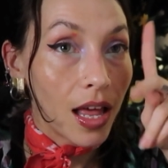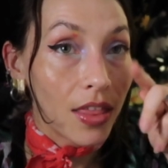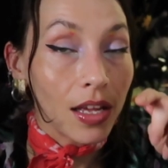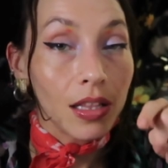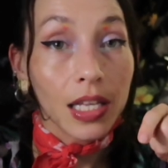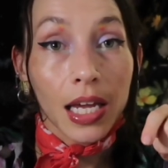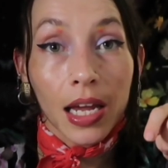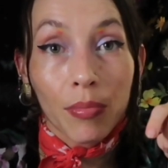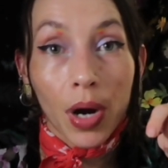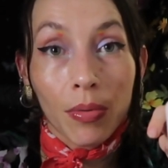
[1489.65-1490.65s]
I think
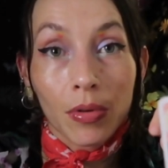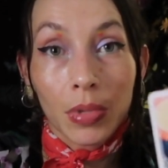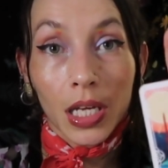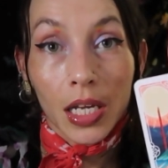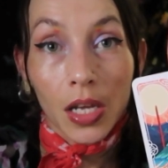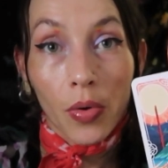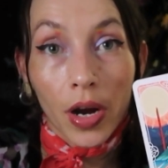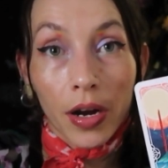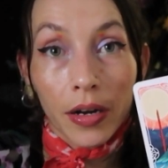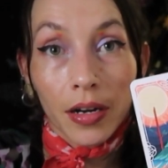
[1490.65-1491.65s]
licking probably
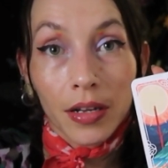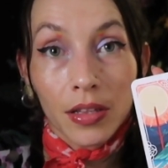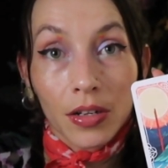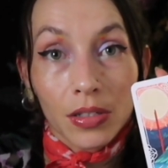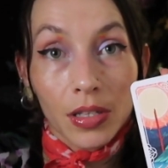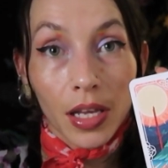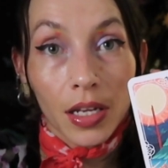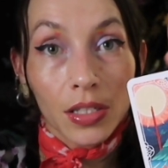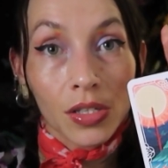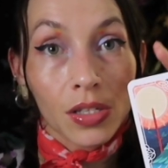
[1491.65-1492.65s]
anywhere. There's
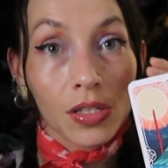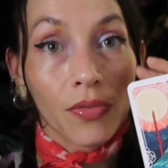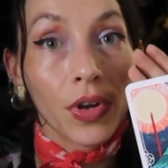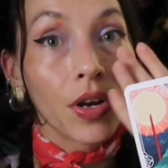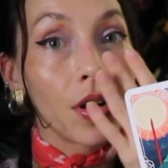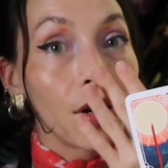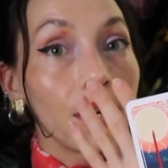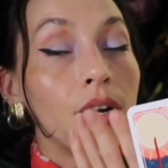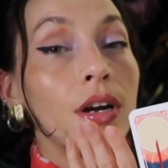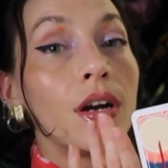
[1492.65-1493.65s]
like a
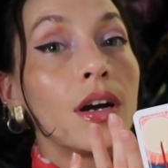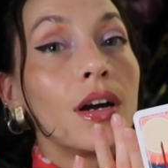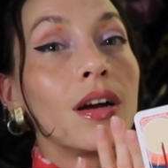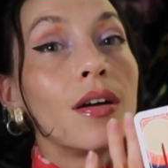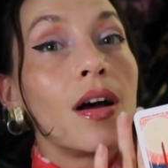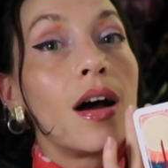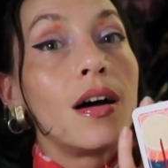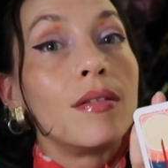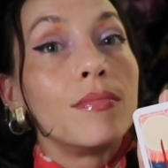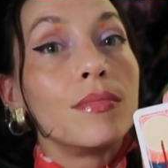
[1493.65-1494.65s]
severe
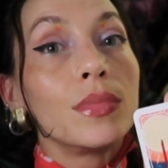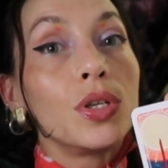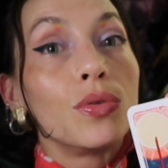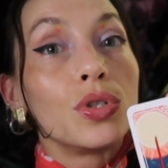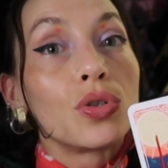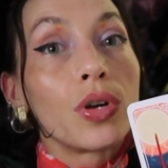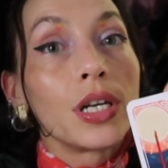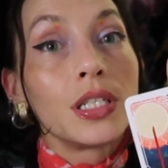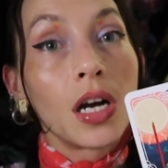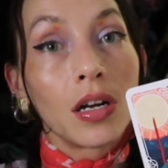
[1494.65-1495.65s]
um, you
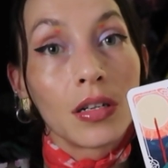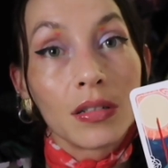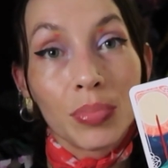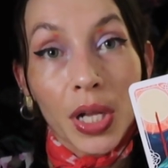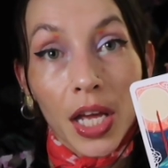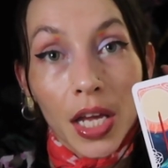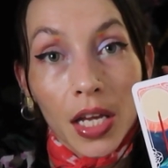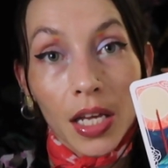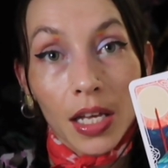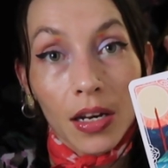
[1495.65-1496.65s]
enjoy tongue
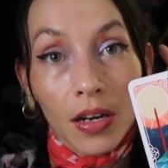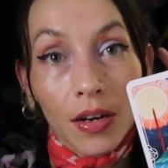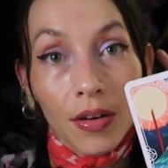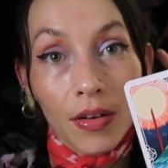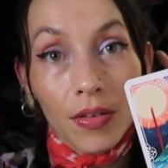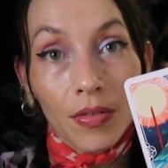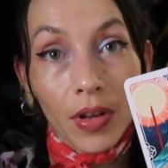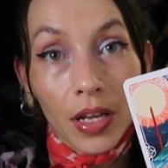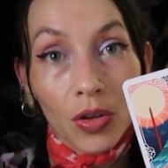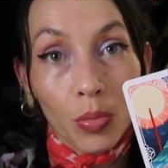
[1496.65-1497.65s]
play, and
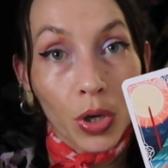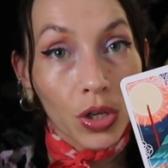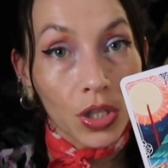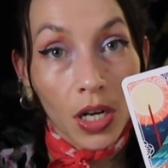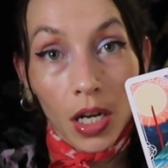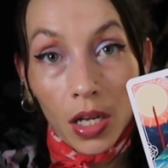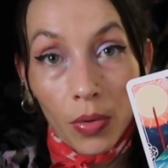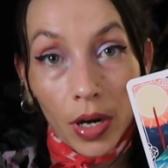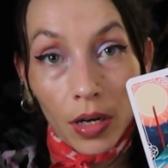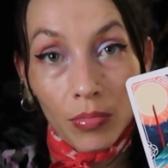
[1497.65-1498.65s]
like you'll put your tongue
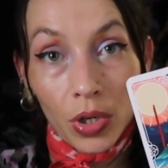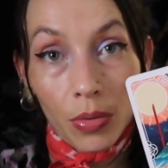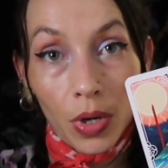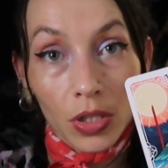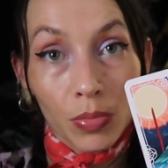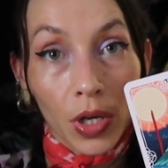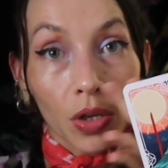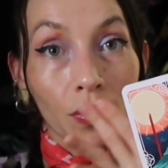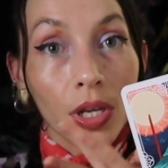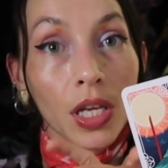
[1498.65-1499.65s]
anywhere pretty much,
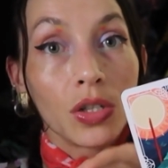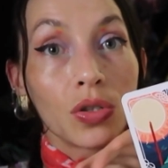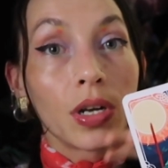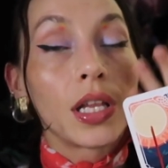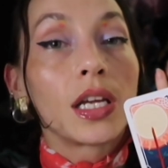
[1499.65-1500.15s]
but you really enjoy